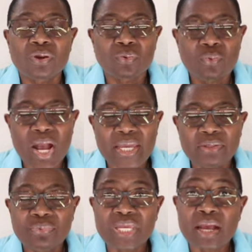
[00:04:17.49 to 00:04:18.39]

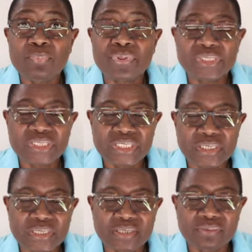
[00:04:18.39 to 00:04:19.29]
While we
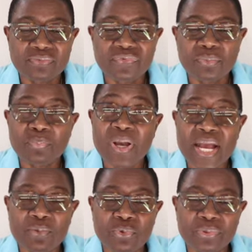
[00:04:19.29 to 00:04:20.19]
appreciate the
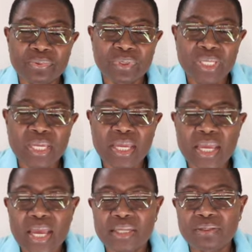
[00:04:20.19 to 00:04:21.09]
power
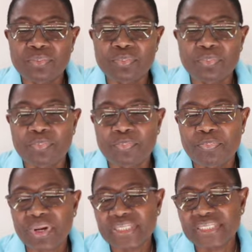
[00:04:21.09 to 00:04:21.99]
and the
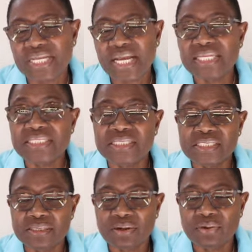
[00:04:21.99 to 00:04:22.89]

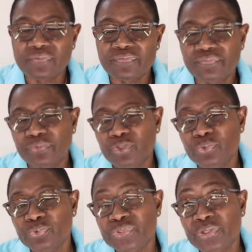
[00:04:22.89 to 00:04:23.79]
practicality of
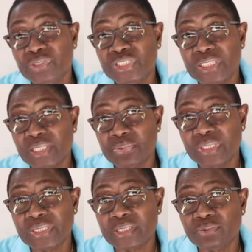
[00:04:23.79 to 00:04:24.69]

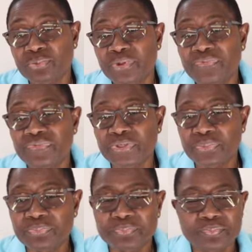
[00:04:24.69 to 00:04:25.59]
user-generated
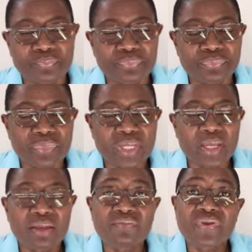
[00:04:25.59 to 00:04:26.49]
review,
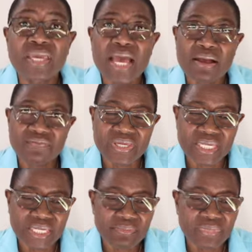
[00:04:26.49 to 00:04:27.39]
they have a
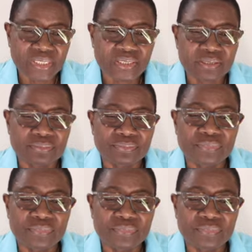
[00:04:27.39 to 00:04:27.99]
limit.